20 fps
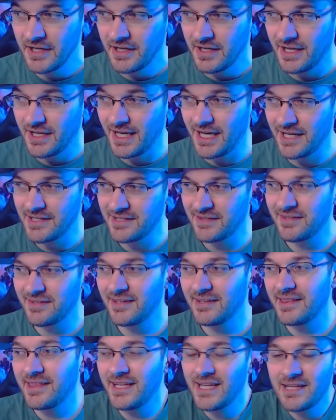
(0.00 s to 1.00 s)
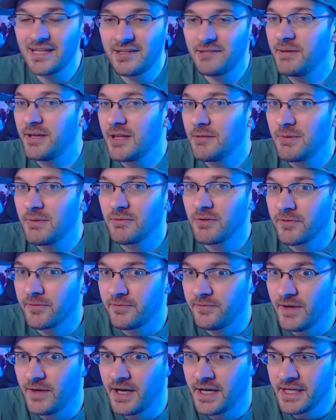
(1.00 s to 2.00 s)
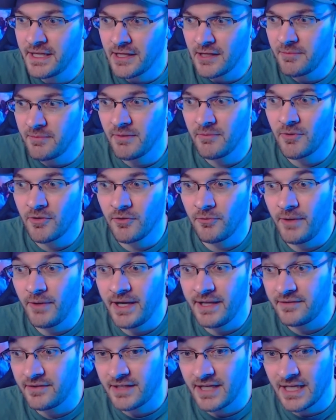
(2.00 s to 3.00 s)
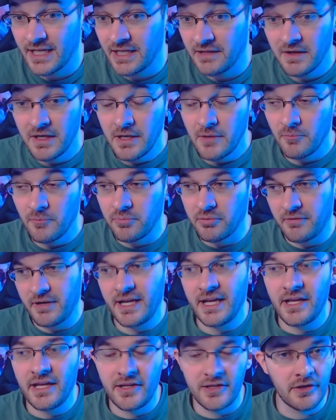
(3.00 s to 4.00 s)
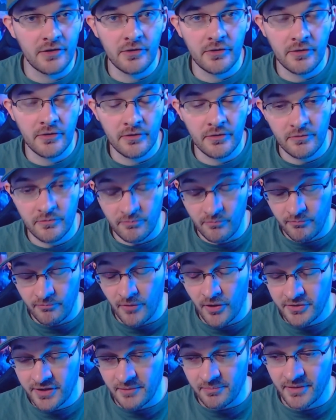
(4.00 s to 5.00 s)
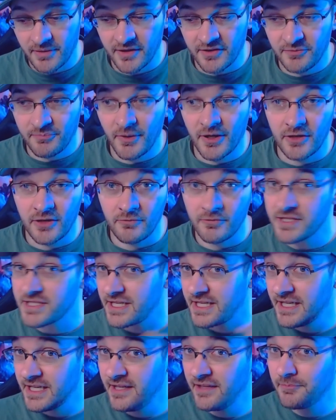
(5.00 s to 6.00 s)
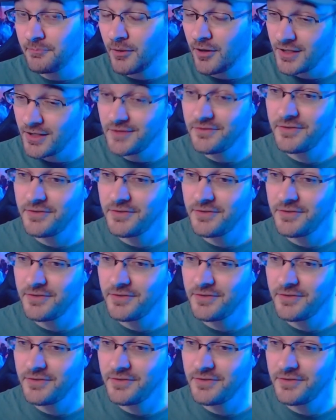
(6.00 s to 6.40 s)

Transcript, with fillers: just because I think that'd just be a little bit more fun, a little bit more ways to kind of bring your multiplayer Spartan, which is part of